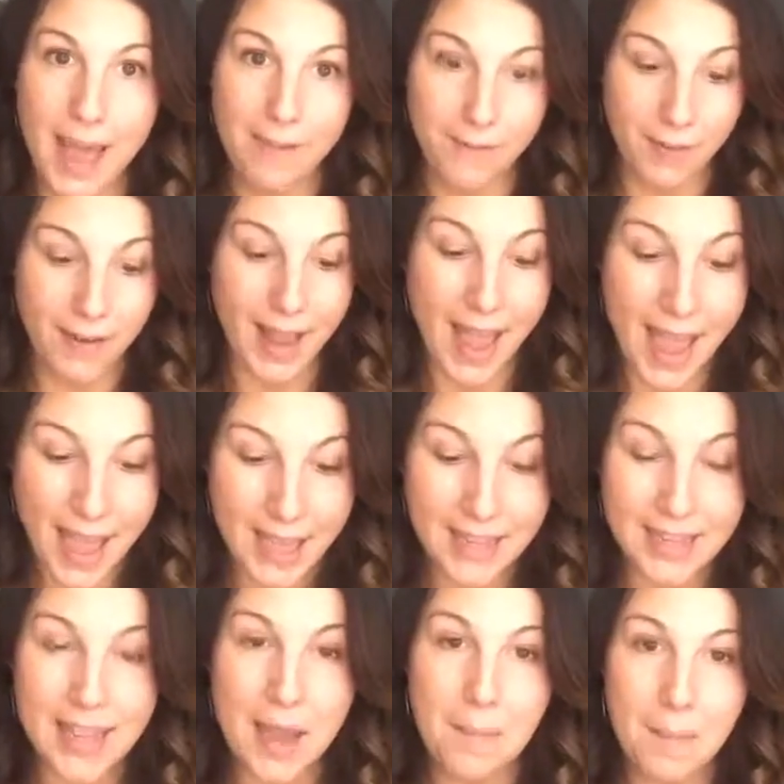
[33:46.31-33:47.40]
for
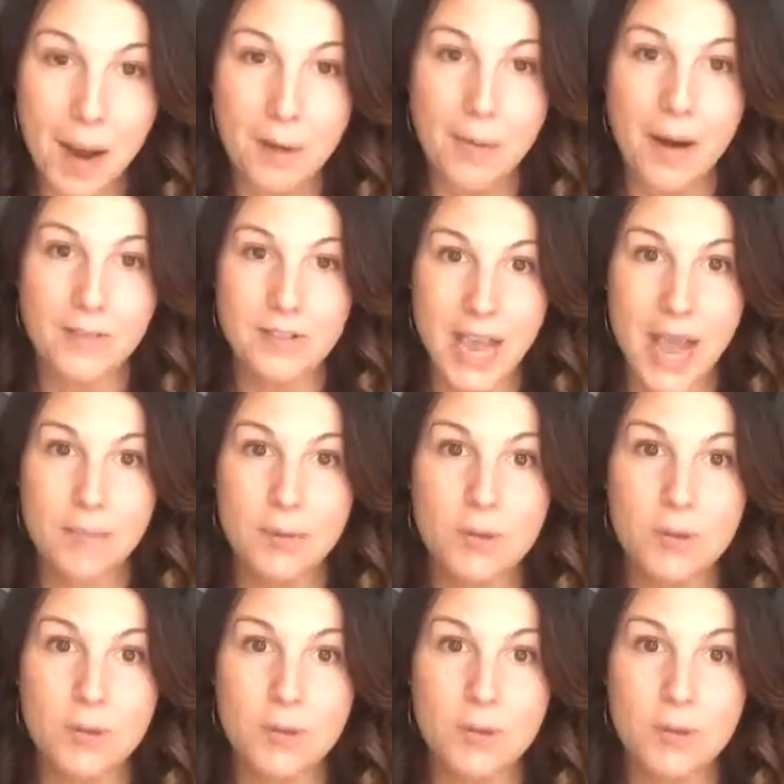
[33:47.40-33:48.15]
any amount of time,